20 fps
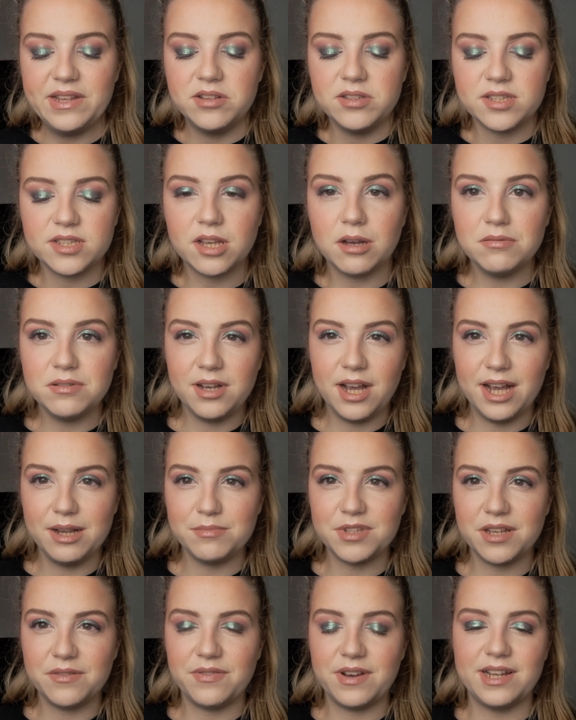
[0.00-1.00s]
Sometimes
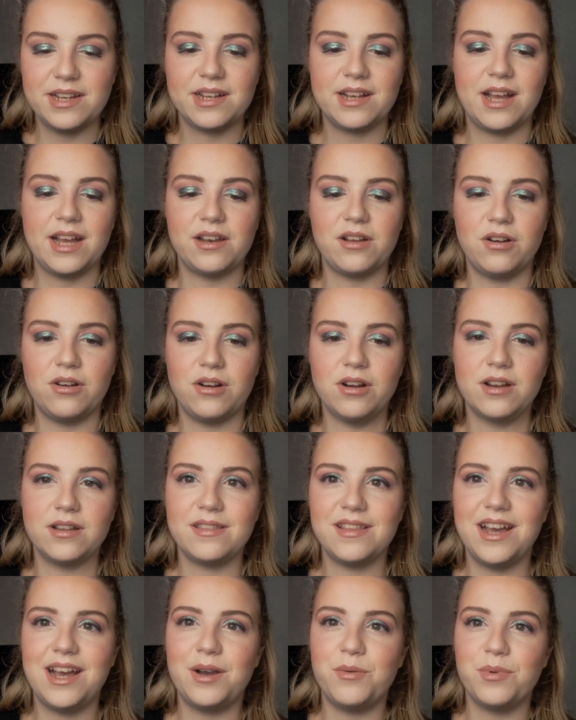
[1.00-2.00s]
I find it kind of hard
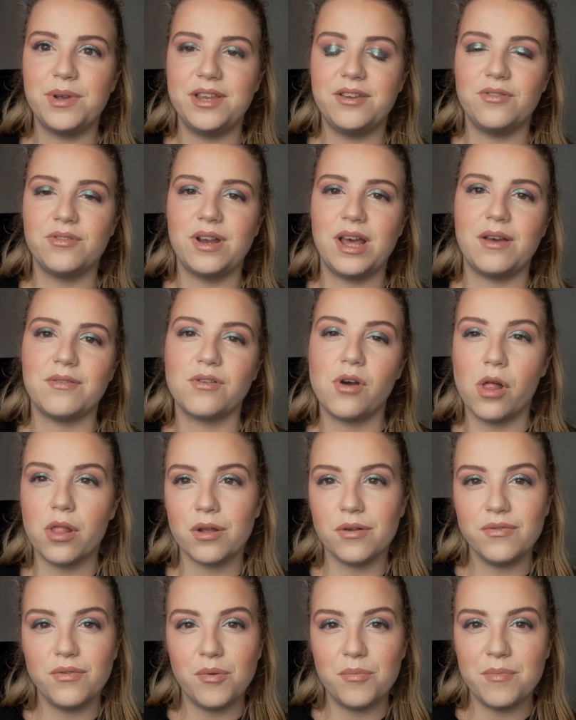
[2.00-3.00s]
that we don't have
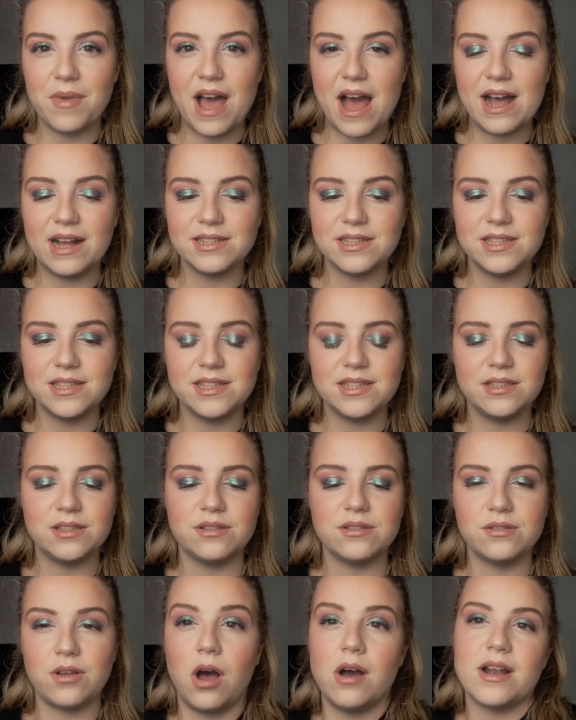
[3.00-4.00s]
colorful mattes,
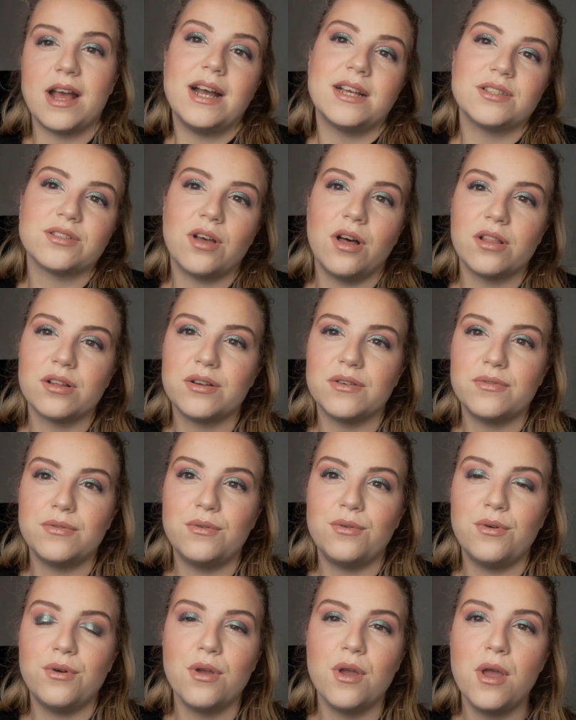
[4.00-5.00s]
not as
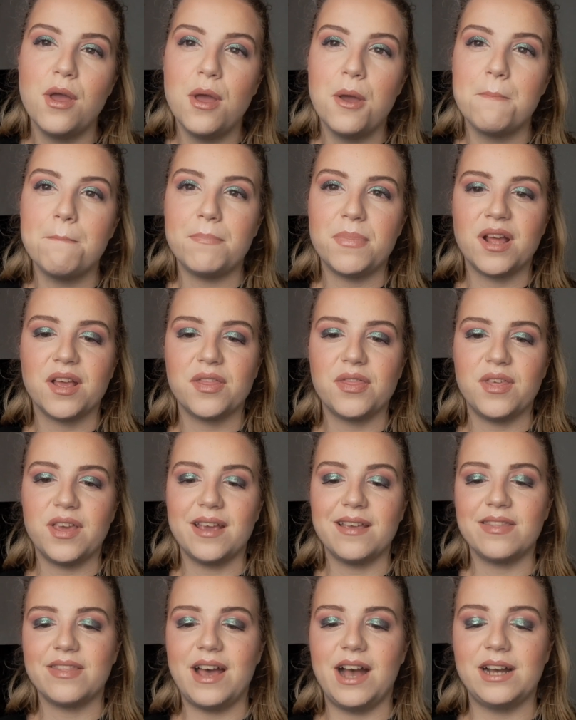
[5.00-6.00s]
colorful, but I
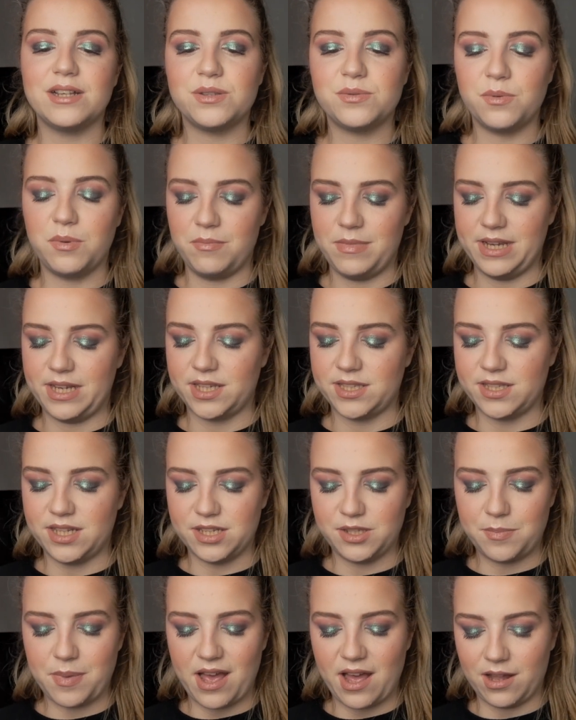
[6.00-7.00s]
think that's what makes
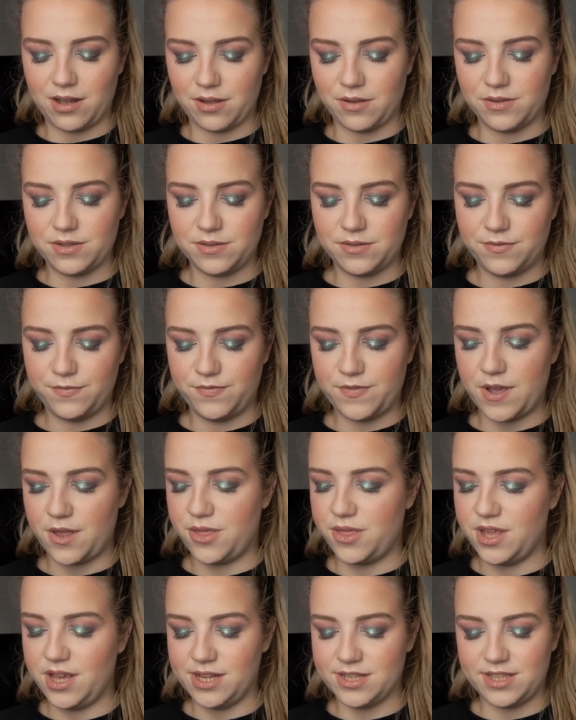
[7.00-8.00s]
this palette fit
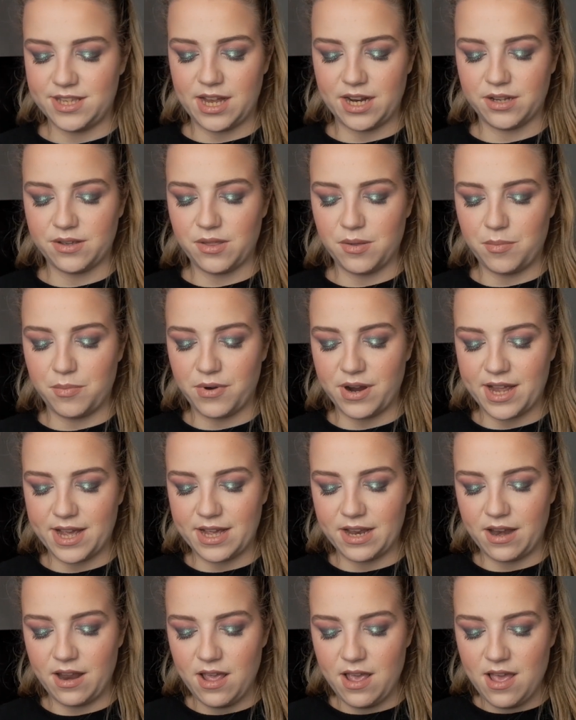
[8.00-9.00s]
the aesthetic of the
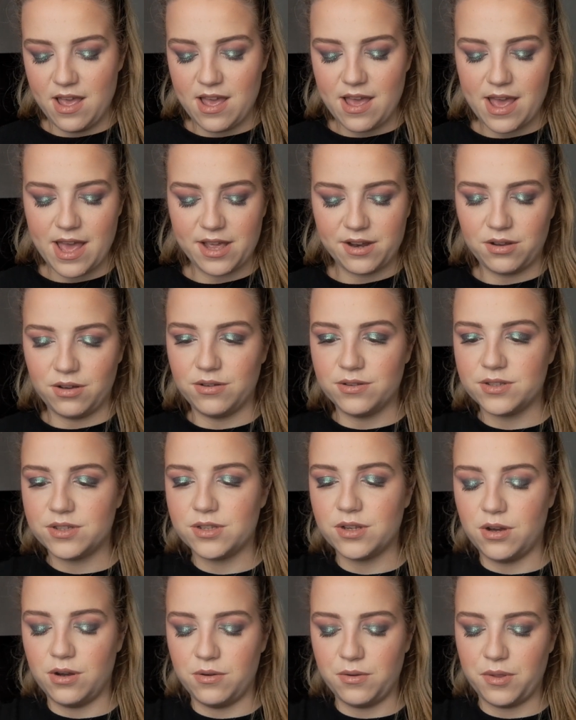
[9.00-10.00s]
brand. And
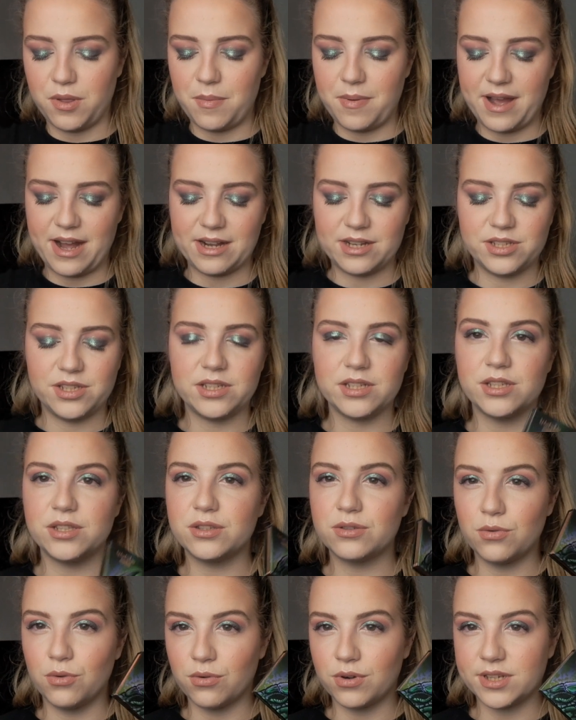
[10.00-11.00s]
also the packaging is
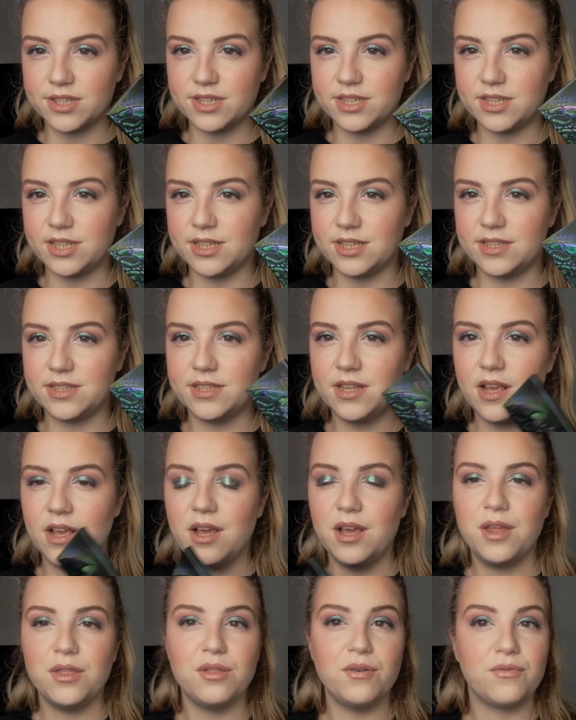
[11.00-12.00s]
gorgeous.
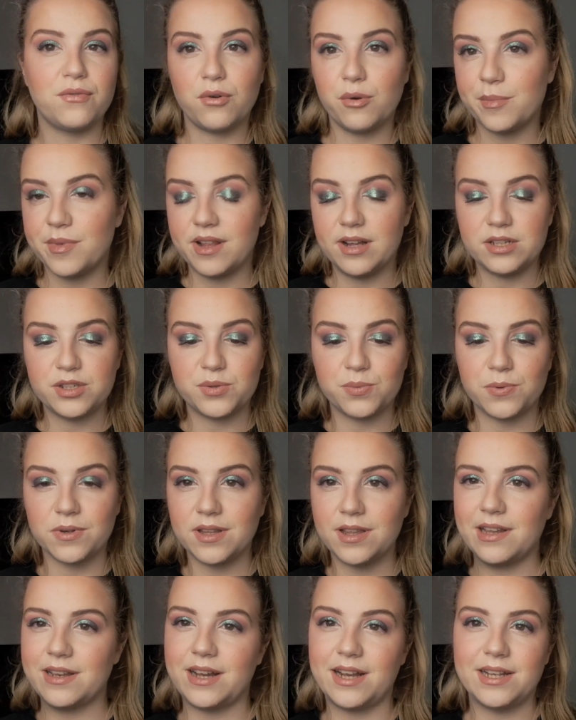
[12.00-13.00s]
The formula is
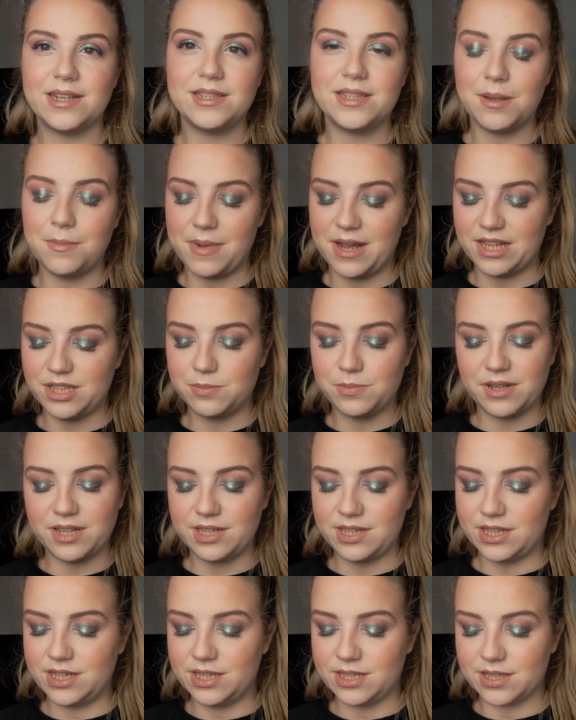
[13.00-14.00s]
really nice. The mattes
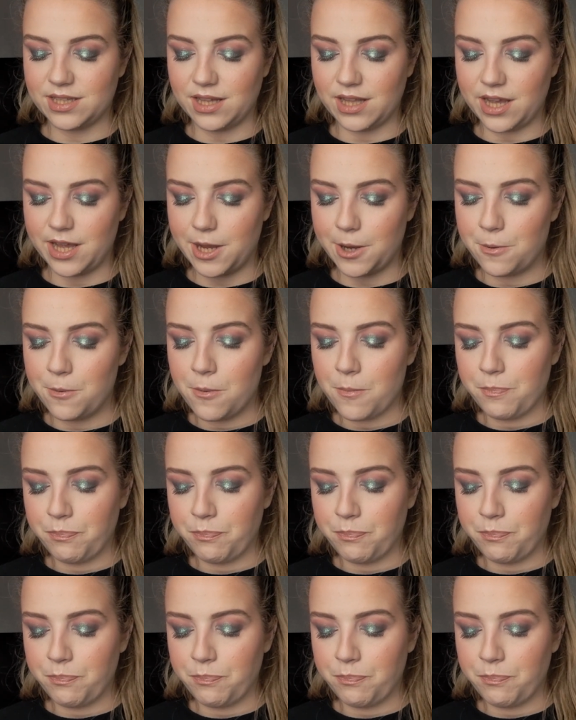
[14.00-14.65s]
blend easily.